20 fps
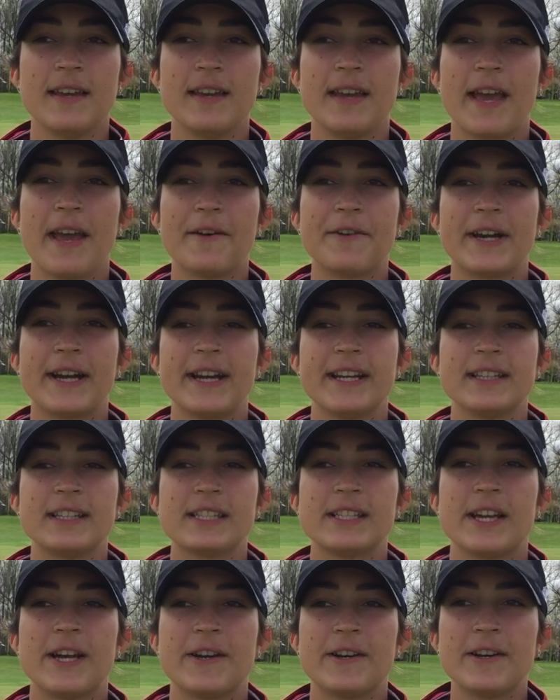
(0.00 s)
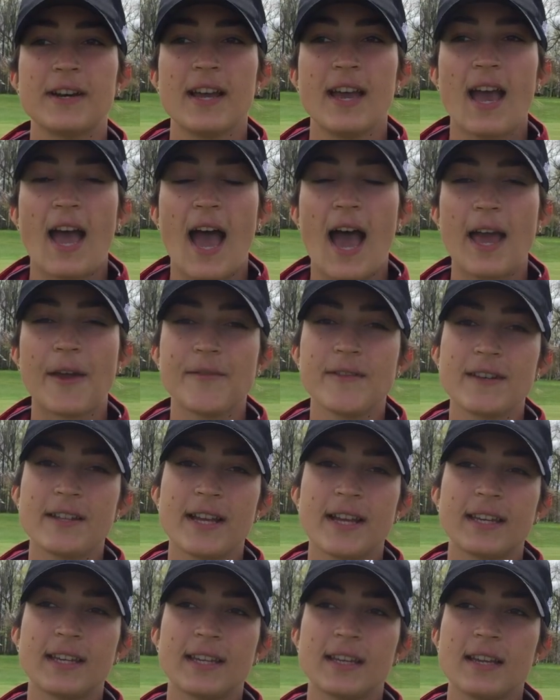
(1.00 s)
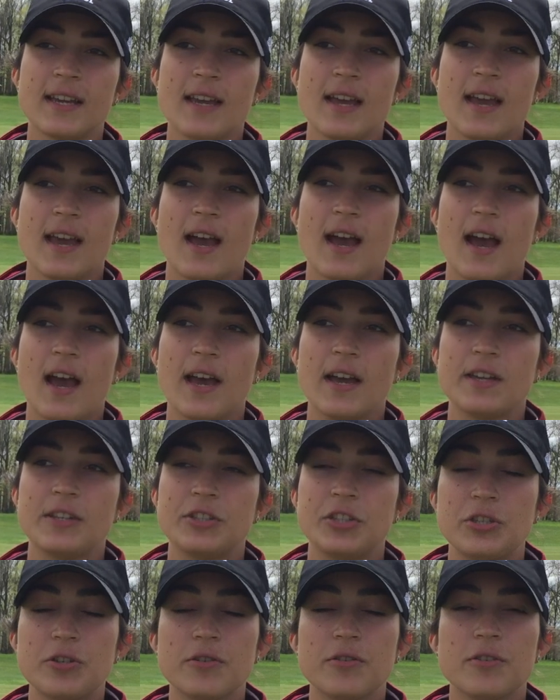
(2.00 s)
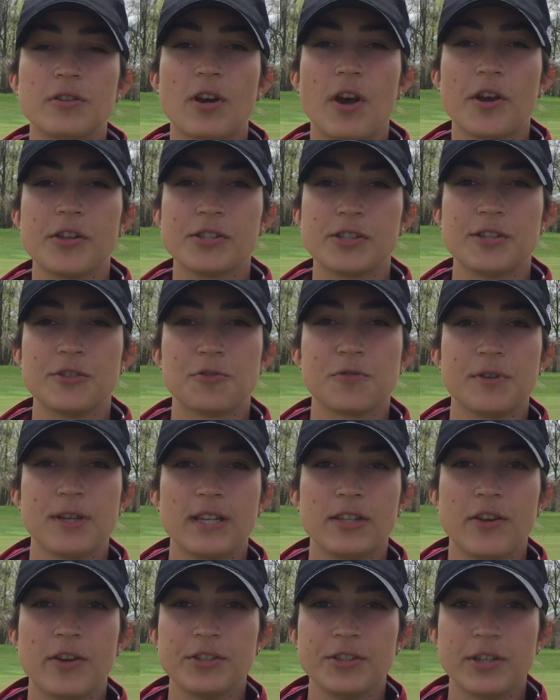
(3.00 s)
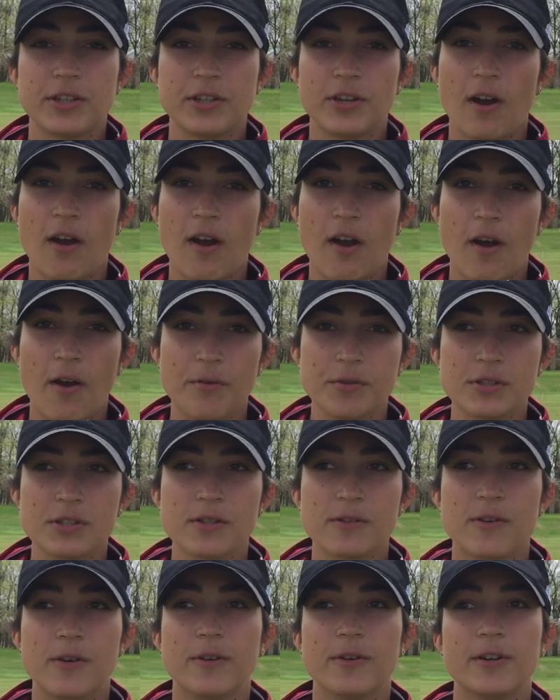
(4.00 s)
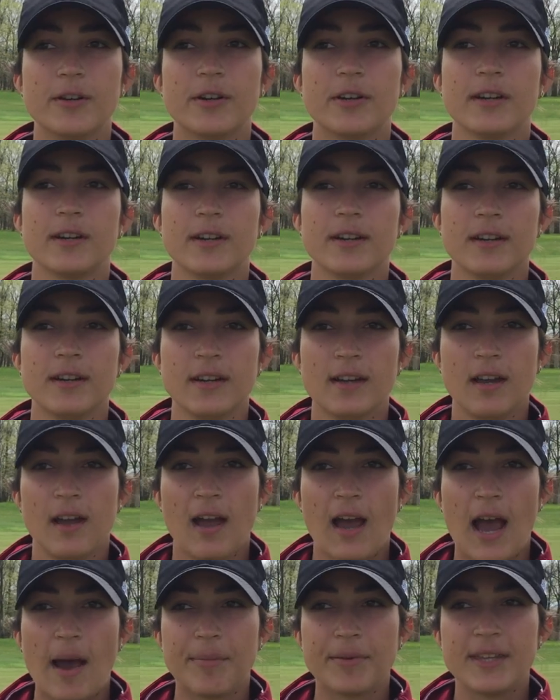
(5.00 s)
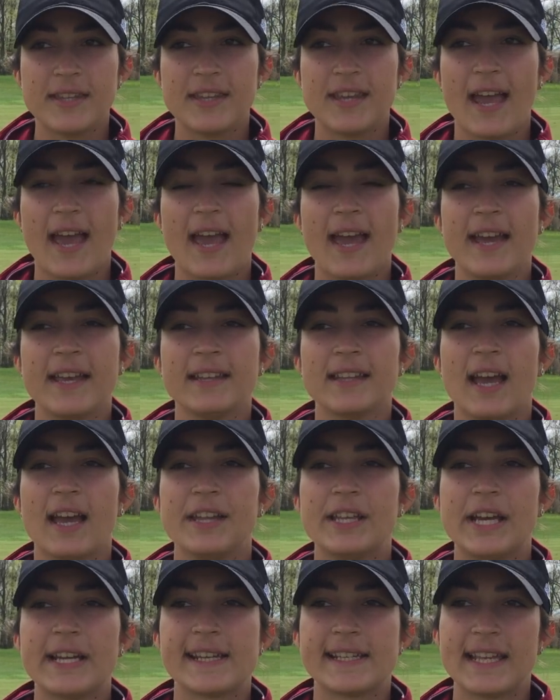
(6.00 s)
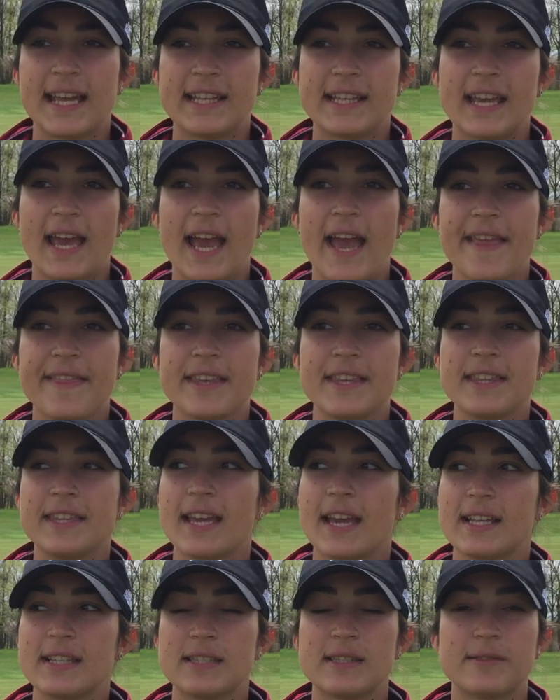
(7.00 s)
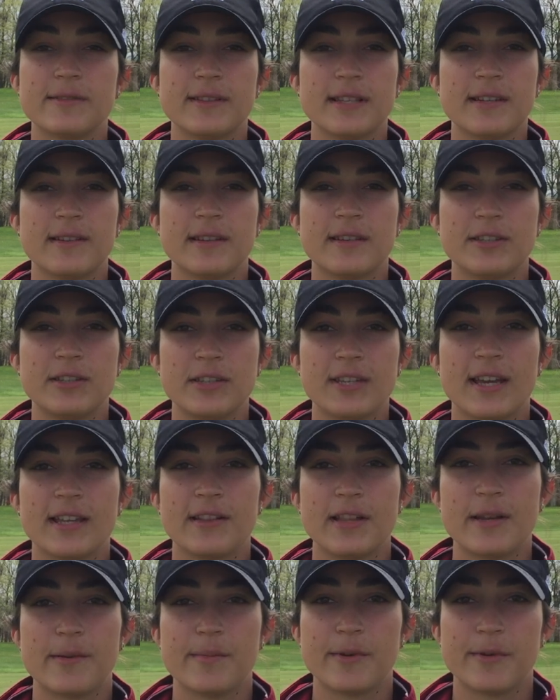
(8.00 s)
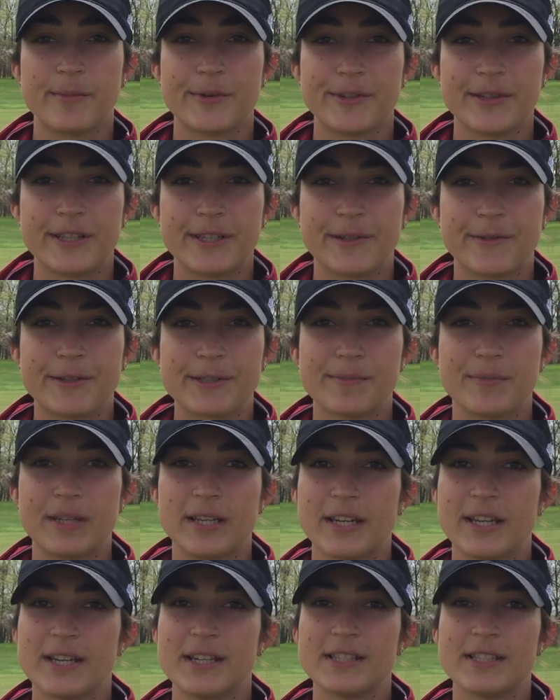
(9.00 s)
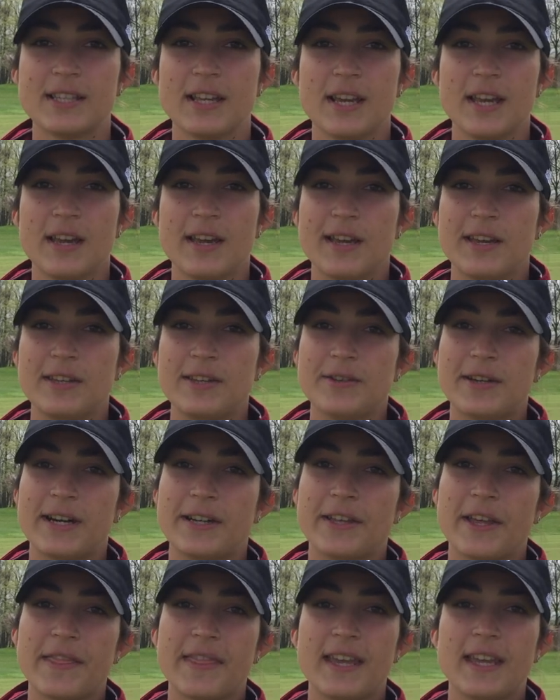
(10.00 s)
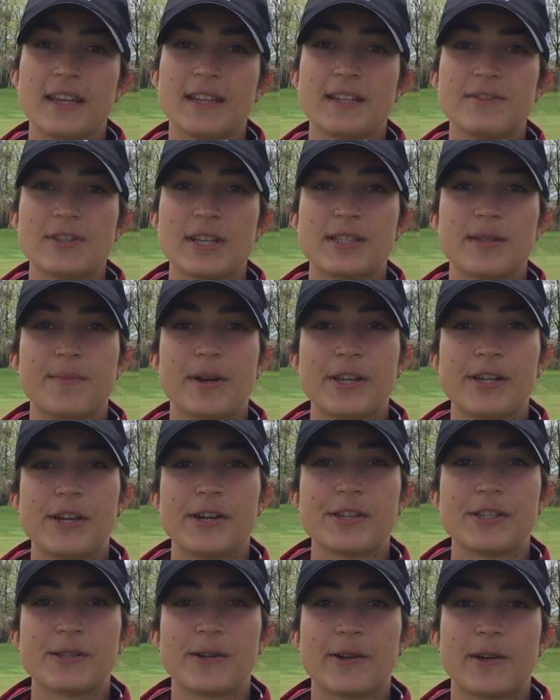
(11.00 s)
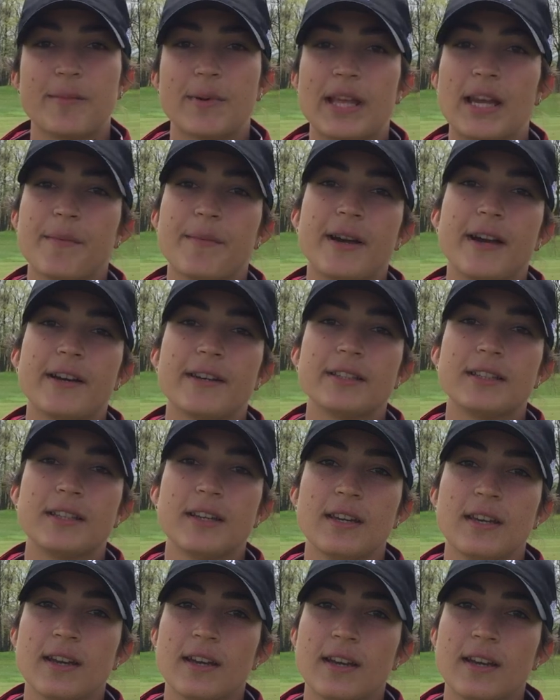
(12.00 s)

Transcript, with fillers: yeah right so I feel like you concentrate on your own score up to the end. I know that at the end it gets you get a little bit more nervous because you are not thinking just about your score but about